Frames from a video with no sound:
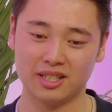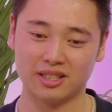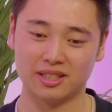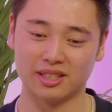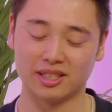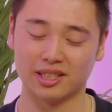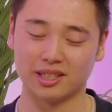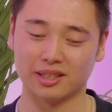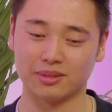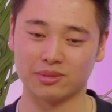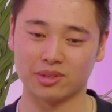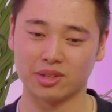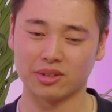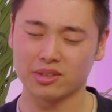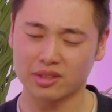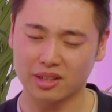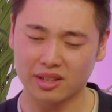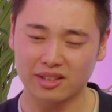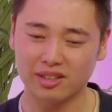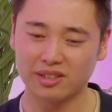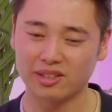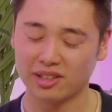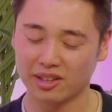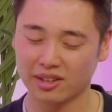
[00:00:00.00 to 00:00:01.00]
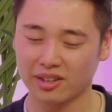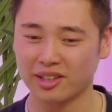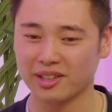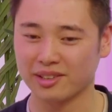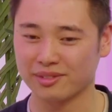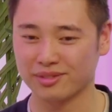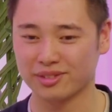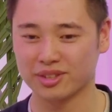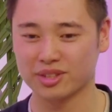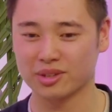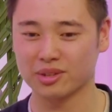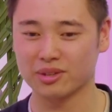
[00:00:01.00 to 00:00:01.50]
So it's like, all right, okay.
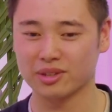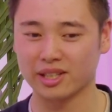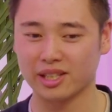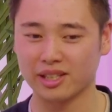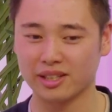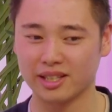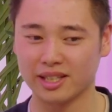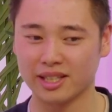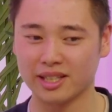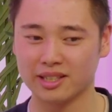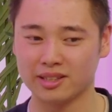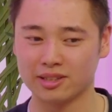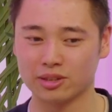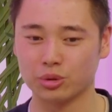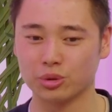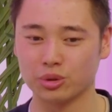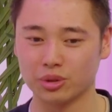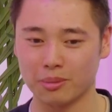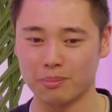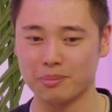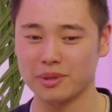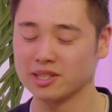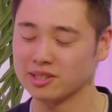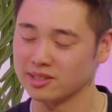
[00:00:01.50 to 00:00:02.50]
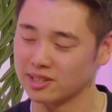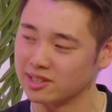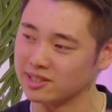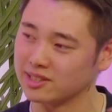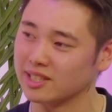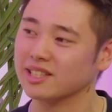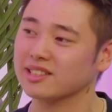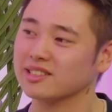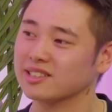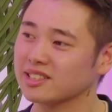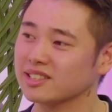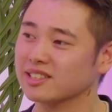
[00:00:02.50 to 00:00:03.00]
So he saw the business
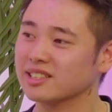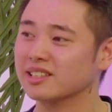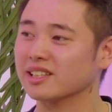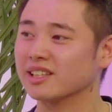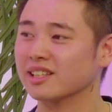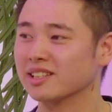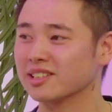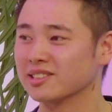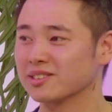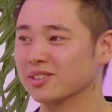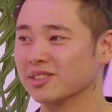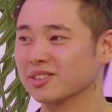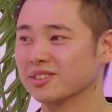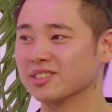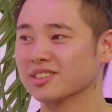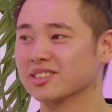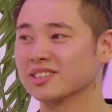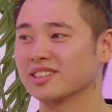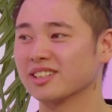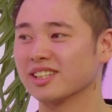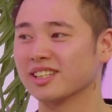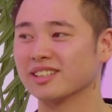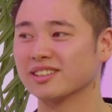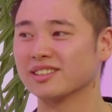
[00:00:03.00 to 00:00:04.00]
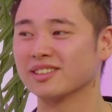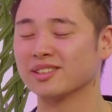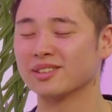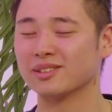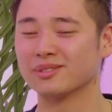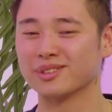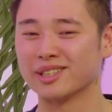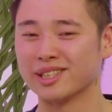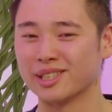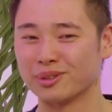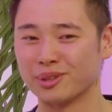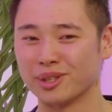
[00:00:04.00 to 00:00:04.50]
sense in it, and it's not just like the
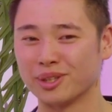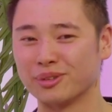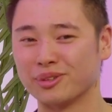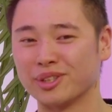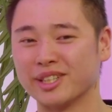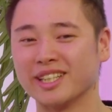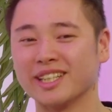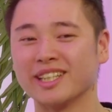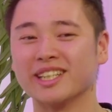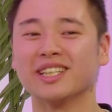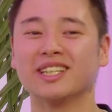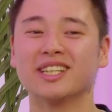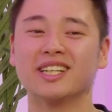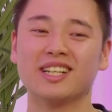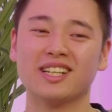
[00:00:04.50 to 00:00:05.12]
rare.